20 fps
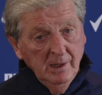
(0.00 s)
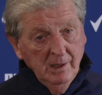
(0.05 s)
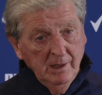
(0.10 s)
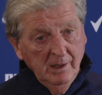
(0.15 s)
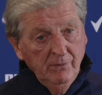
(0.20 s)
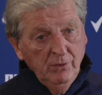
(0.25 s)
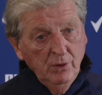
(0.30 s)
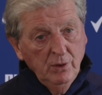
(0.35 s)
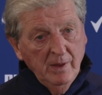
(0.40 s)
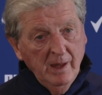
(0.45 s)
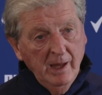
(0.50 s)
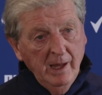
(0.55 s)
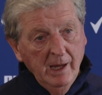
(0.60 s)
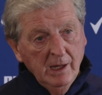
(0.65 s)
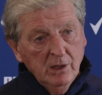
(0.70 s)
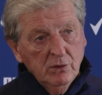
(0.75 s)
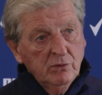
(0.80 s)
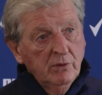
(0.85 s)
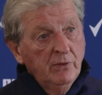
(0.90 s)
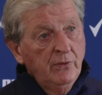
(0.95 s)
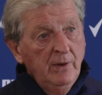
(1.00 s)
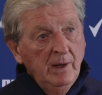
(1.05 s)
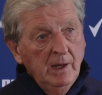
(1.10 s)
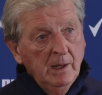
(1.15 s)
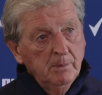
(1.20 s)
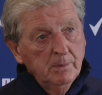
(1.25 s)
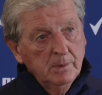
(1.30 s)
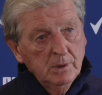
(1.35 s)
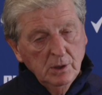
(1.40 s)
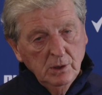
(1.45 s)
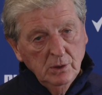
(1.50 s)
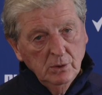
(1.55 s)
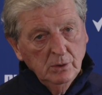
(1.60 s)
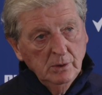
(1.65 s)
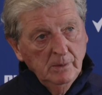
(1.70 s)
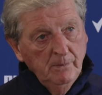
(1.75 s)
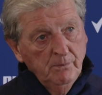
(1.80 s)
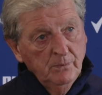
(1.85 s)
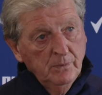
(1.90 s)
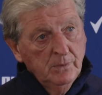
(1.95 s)
give you that extra fillip to
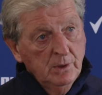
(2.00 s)
your,